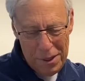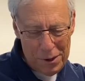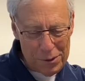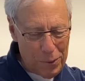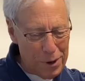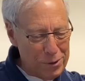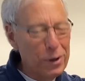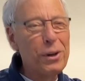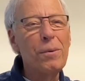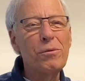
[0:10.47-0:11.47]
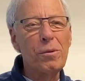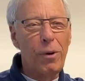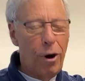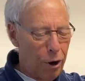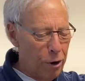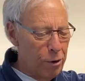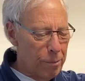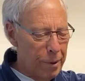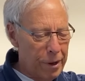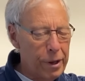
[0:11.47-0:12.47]
This question comes from
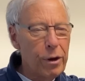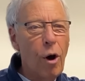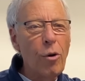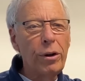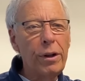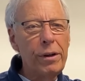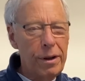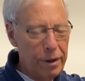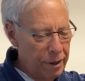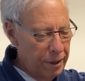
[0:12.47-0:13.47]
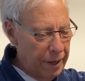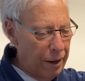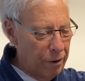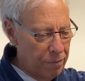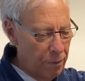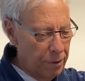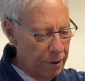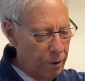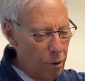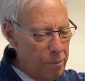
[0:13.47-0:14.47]
Herb in Oakland,
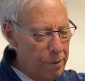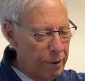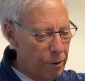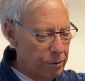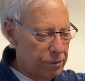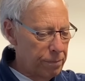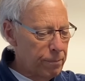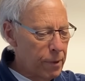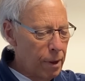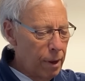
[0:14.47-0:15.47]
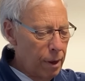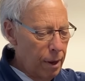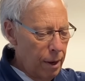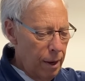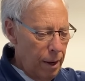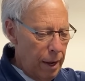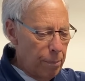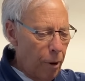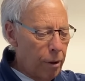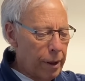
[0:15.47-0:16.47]
California, home of the Oaks. Hey,
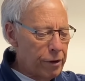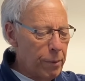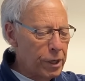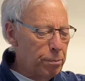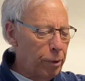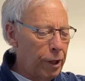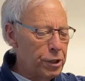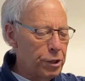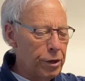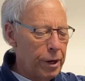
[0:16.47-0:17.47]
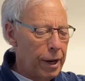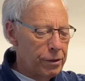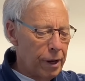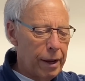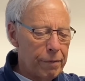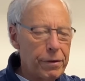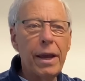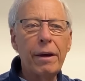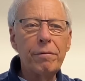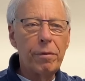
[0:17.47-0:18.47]
Paul, as much pleasure as I have
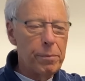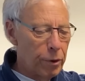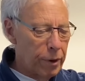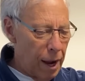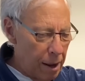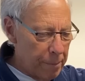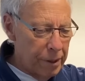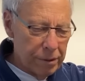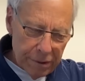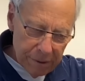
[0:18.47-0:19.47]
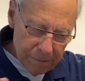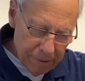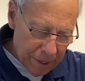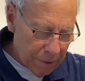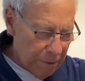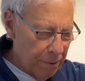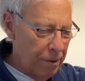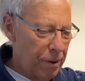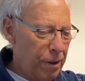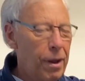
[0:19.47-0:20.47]
taken from your comments, thank you,
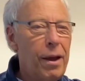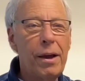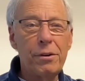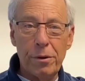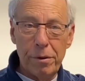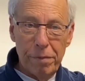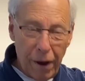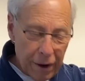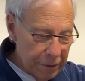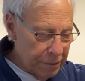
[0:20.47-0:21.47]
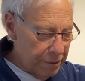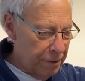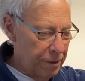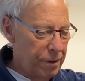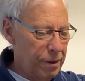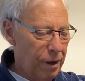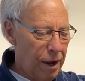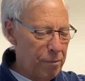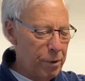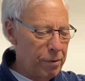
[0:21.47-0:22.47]
and your advice,
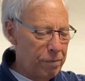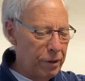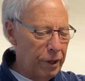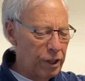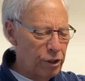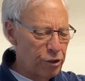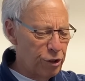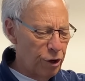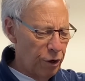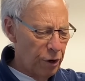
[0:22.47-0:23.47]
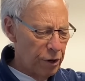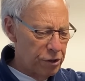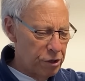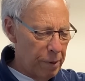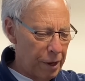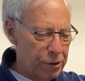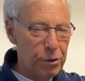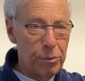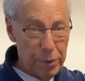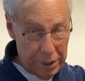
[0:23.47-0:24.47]
I've been feeling discouraged about
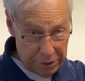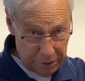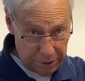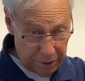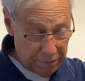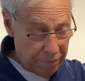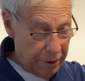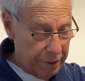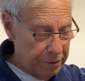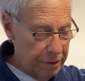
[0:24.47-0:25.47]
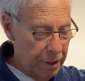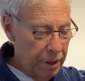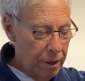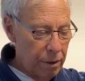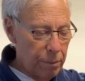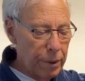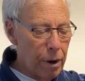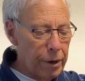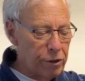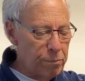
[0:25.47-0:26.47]
your recent advice
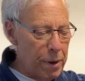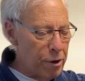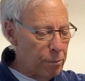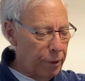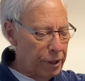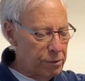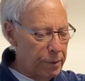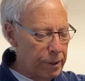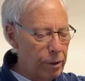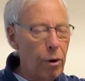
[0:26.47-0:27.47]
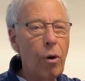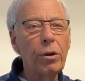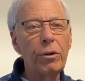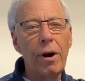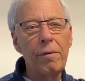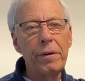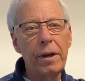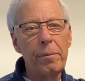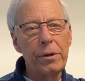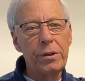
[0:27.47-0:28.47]
regarding speaker placement in
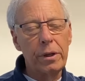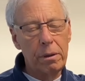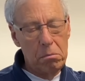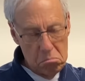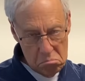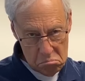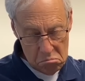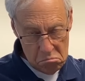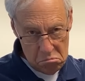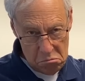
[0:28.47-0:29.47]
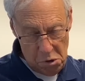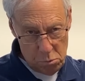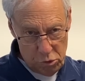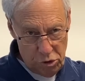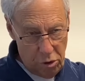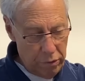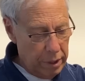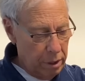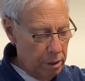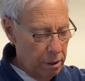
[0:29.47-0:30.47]
holographic imaging. I'm sorry.